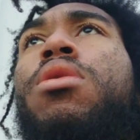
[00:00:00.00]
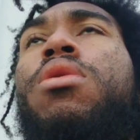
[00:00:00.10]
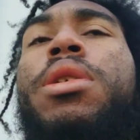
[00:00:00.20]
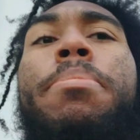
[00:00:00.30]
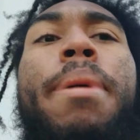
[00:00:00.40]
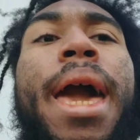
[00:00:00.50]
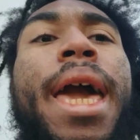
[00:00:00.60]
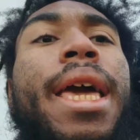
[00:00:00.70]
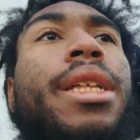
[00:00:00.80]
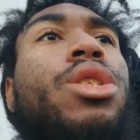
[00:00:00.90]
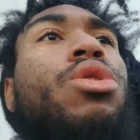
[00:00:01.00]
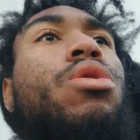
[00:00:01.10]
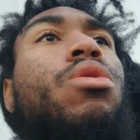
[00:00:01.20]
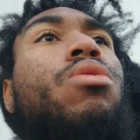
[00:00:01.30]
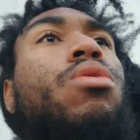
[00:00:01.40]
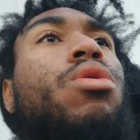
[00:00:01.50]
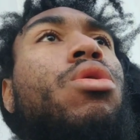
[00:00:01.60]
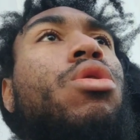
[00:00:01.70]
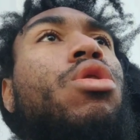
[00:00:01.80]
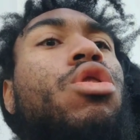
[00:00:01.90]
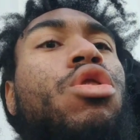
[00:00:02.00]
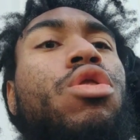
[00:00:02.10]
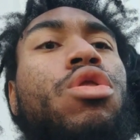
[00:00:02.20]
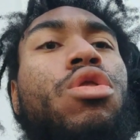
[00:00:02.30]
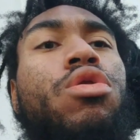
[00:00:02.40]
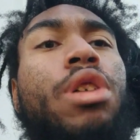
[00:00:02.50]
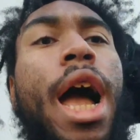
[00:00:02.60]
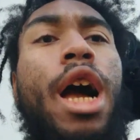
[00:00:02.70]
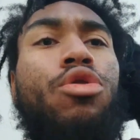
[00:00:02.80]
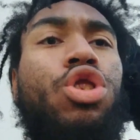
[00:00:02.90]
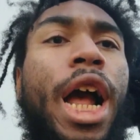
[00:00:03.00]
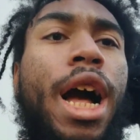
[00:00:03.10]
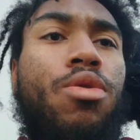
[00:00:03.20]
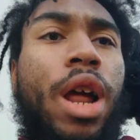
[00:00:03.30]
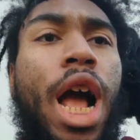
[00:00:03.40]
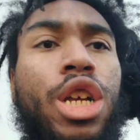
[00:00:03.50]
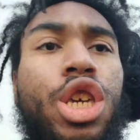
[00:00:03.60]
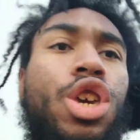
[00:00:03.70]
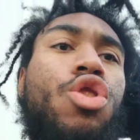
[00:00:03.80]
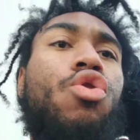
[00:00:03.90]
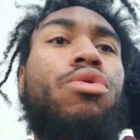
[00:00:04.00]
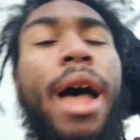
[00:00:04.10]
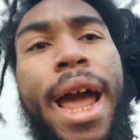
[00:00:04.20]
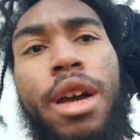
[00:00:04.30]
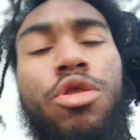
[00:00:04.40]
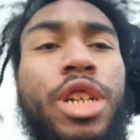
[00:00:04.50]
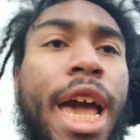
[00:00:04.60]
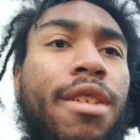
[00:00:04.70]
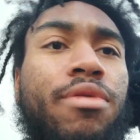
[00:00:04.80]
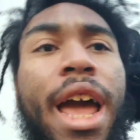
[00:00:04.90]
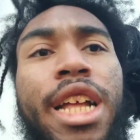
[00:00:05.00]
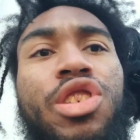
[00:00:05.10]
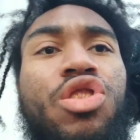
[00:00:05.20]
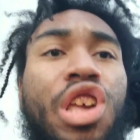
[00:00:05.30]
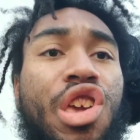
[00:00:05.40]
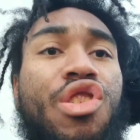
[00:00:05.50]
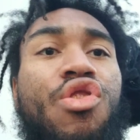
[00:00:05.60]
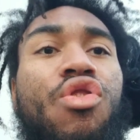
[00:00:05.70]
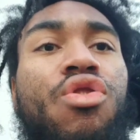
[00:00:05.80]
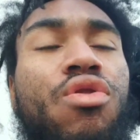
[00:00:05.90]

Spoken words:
commands, you know, thou shalt not kill, thou shalt not steal,